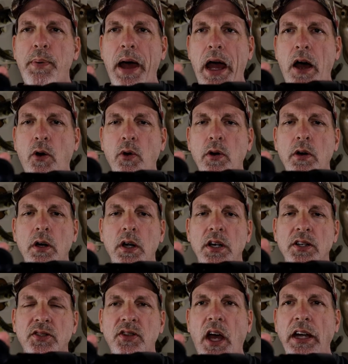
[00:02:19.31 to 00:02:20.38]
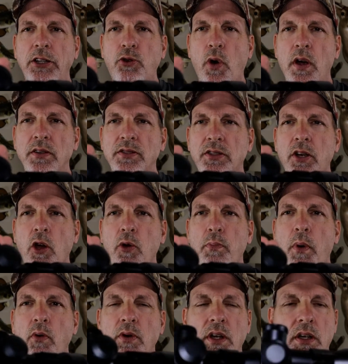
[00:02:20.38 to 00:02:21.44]
power Sightron
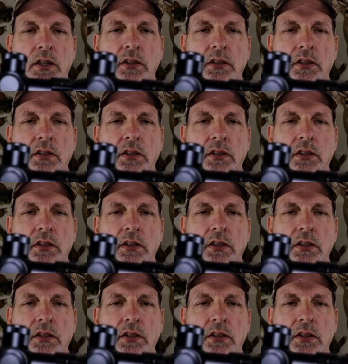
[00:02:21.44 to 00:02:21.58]
scope on it.